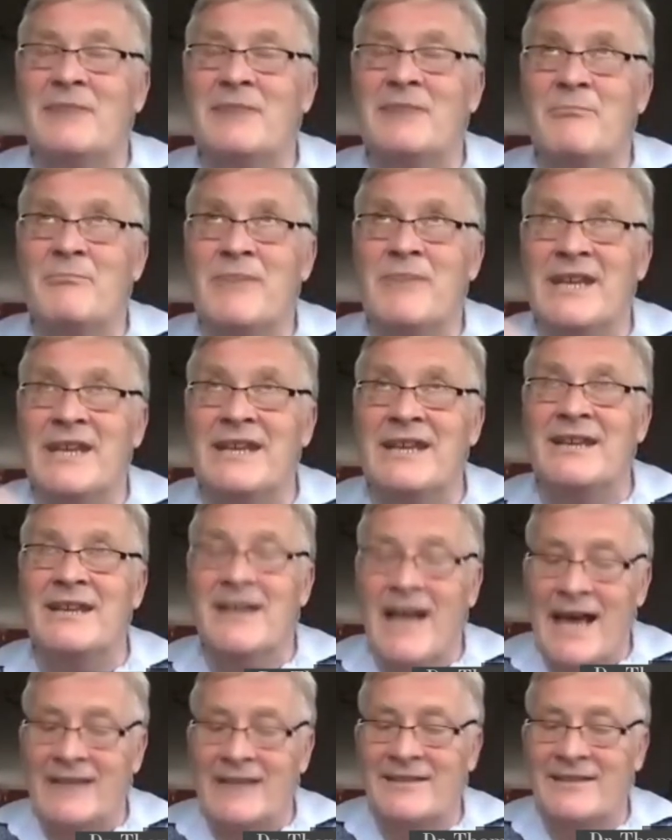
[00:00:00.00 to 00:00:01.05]
be
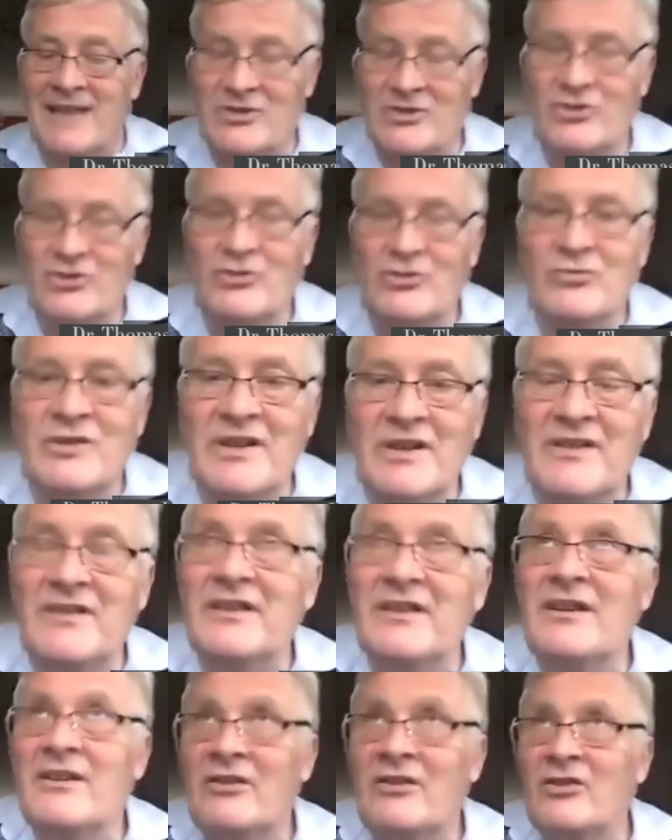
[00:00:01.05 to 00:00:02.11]
attached to this,
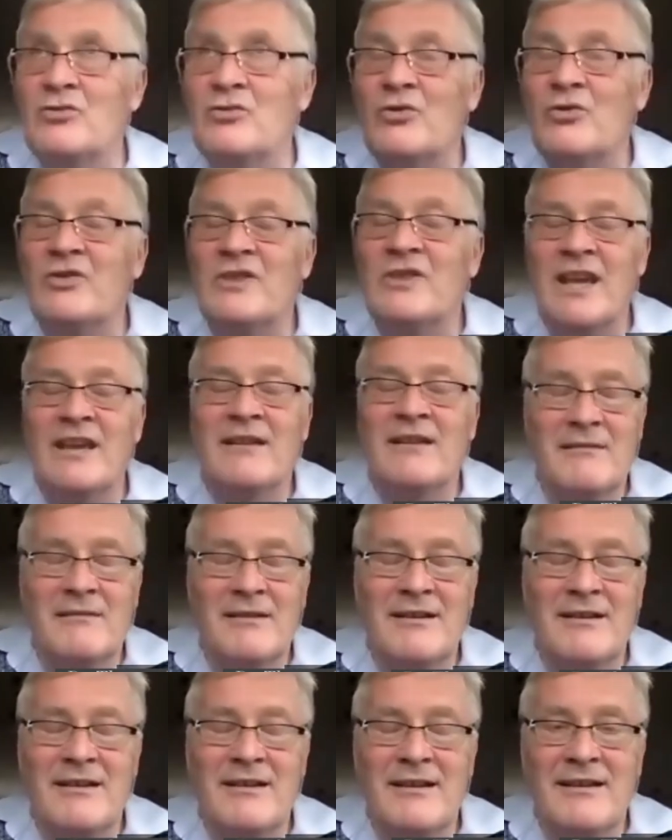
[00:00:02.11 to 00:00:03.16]
so to say,
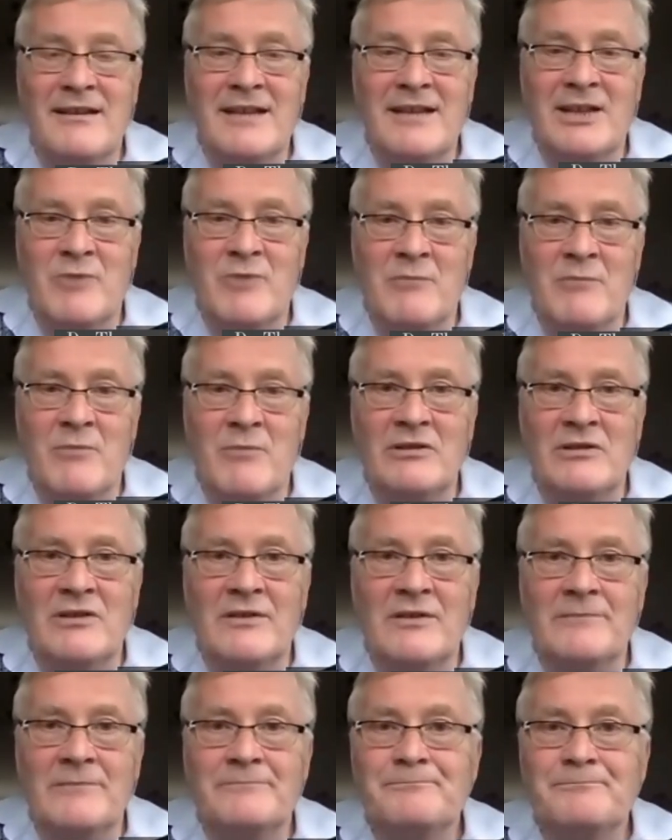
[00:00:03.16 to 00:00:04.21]
uh, network models.